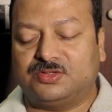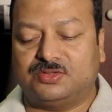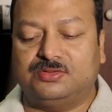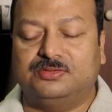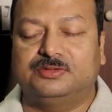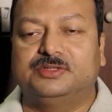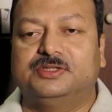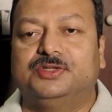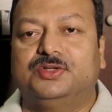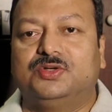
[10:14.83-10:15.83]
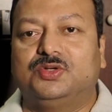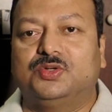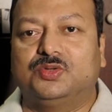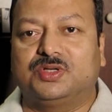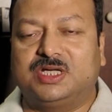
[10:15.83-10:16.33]
So
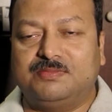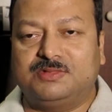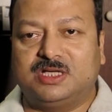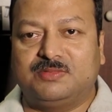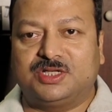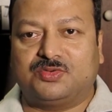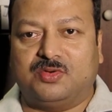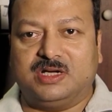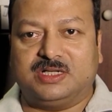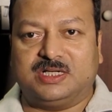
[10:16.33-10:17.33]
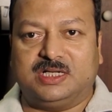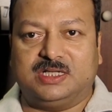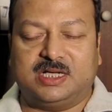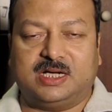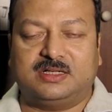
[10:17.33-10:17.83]
to keep the image quality
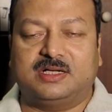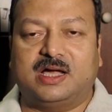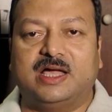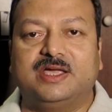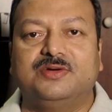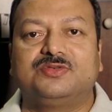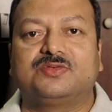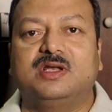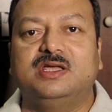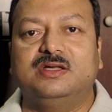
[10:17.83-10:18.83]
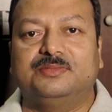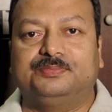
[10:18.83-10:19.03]
intact, I usually